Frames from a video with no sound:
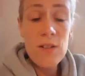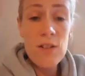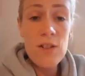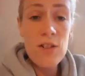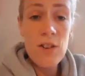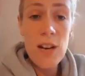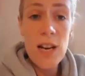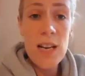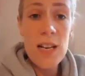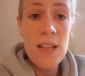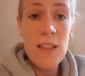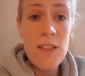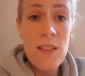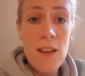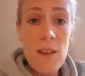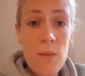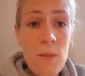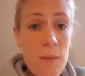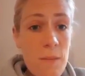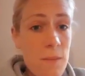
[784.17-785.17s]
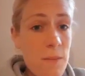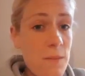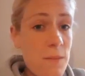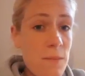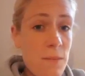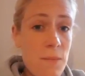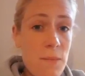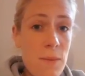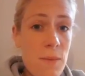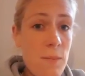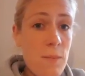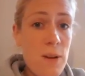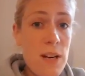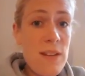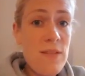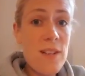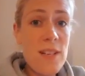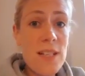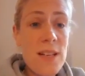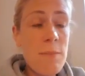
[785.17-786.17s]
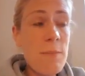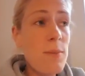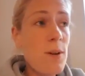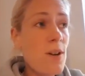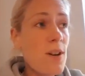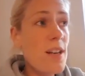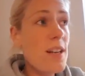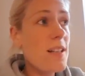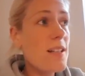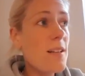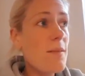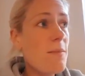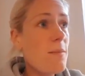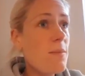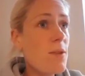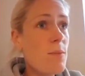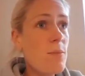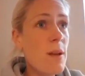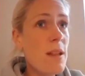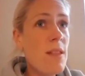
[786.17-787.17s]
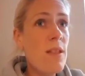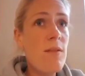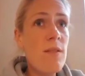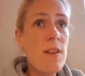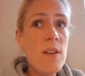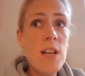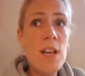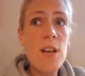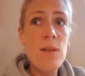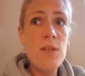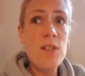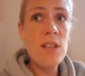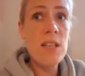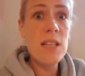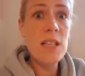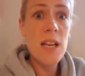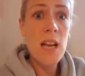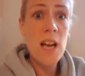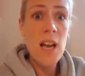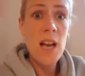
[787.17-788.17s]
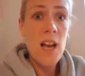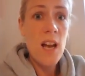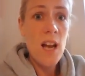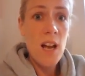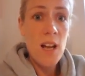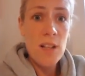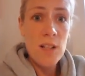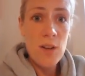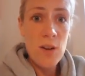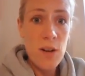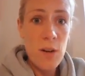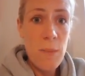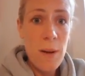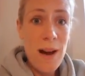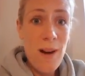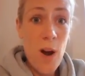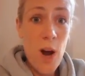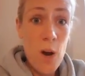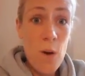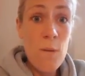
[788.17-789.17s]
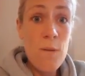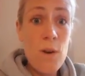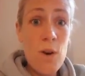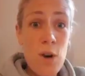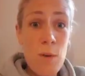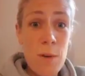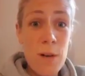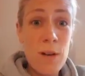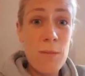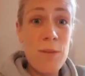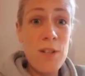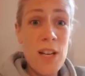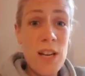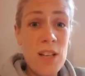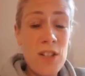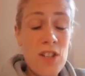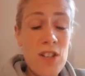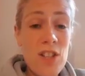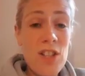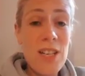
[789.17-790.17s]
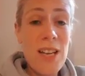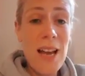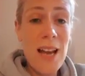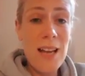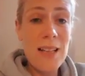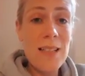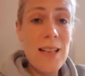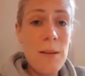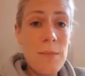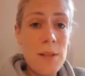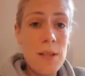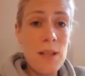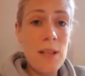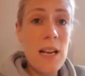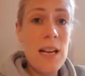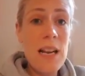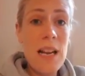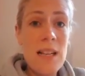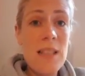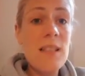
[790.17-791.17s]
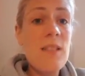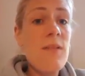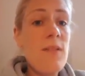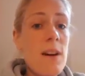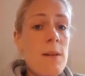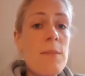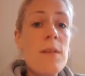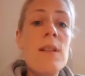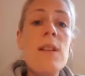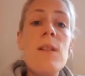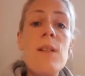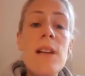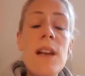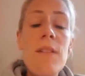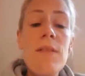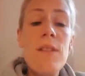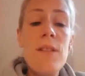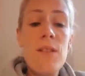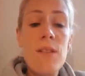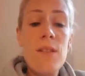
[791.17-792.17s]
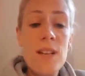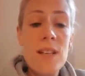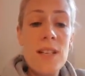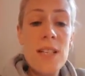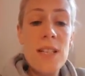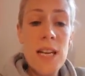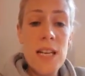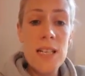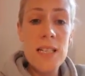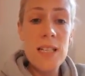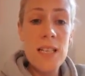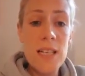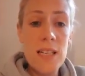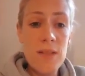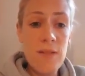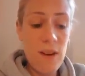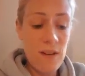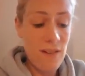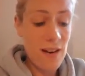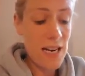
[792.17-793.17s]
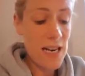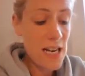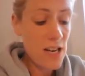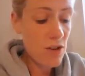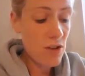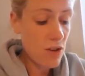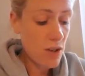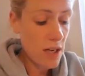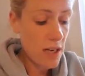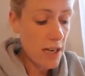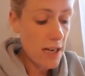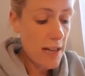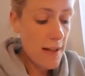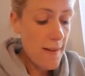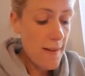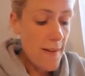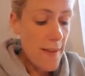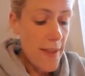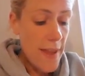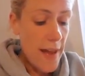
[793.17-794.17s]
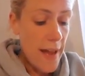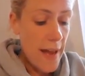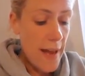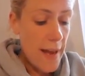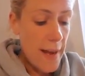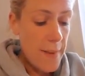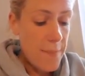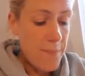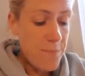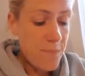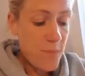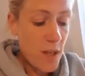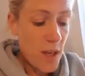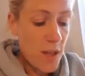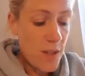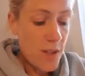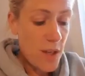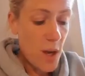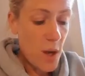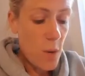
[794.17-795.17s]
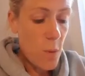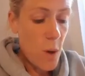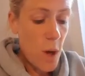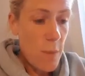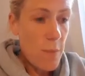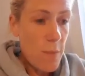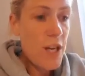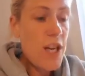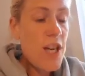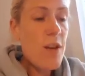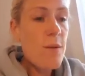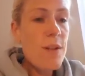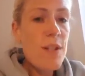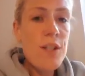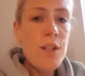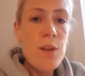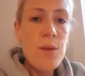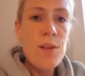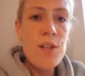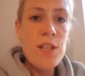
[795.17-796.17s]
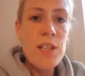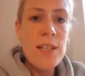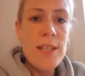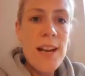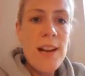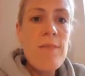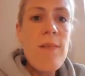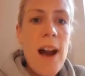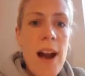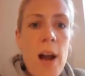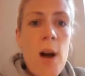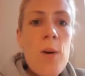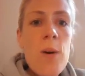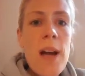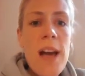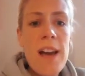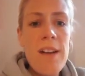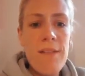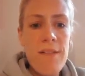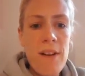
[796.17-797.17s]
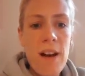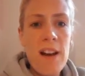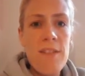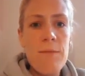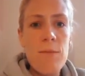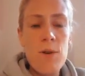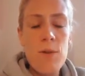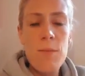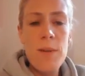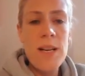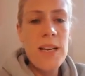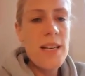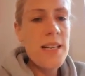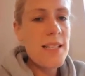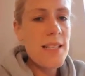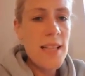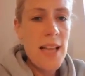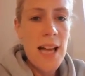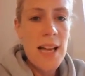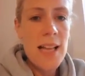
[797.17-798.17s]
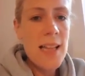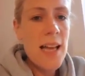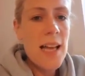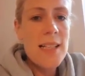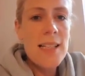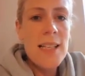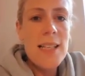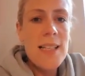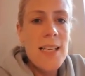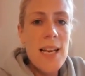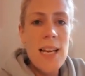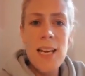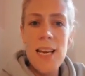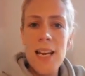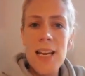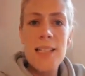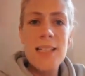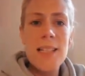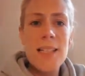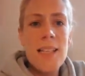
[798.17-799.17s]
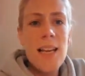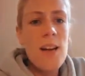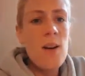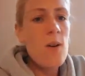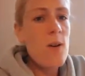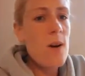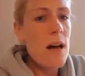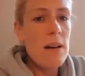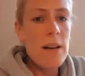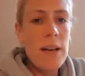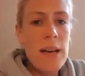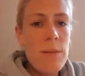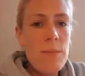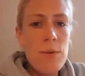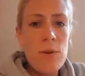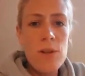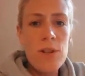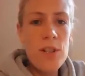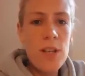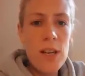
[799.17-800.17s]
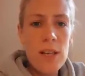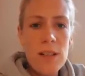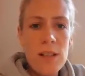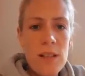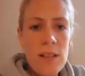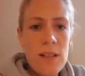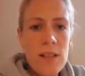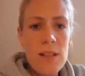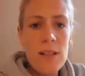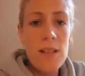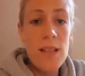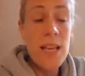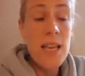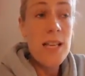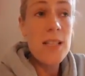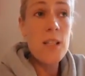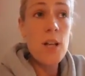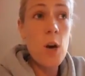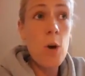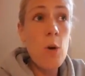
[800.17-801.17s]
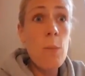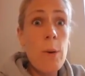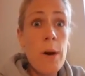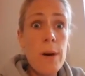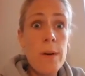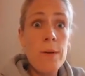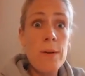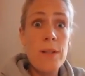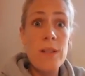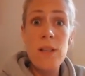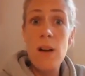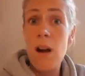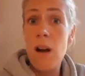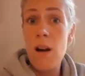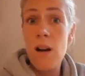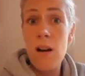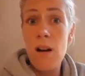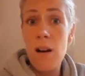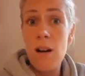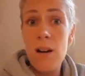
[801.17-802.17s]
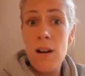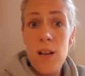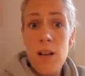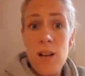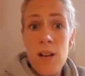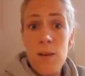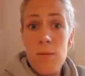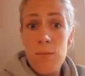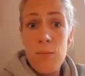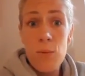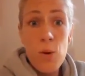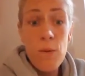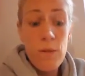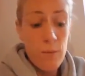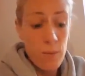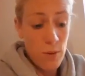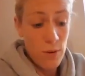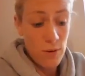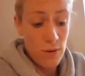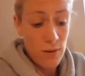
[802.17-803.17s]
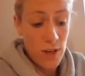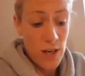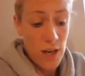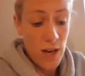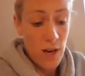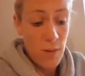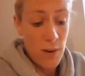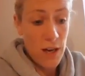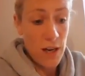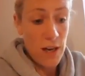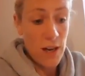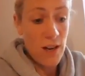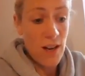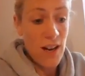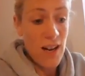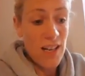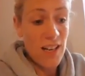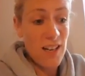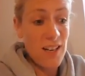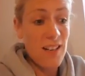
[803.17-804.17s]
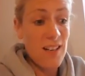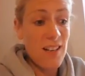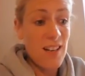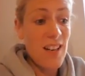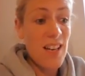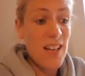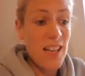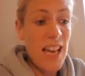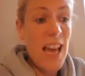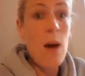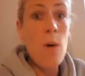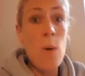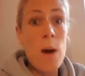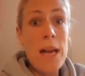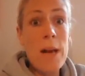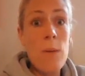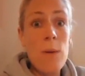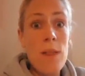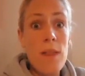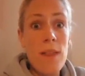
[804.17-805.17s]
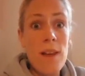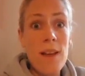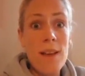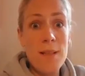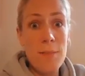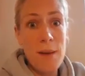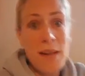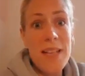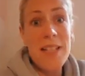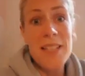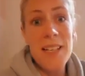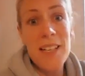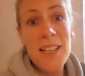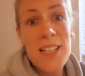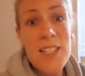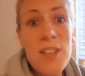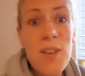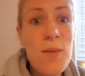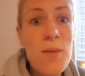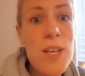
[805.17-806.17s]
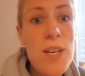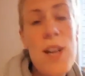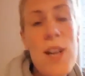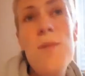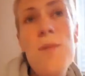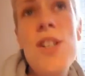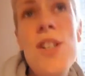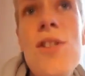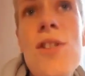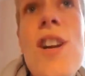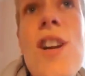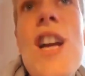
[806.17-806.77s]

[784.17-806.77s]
training that when previous employers have been through. She's talk about overcoming objections. She has an answer for absolutely everything and takes things very literally. But as soon as you say, right, okay, 5 more minutes, that's a ticket to say, oh, I'll keep pushing, because these goalposts are movable. I can get away with this basically. So she'll.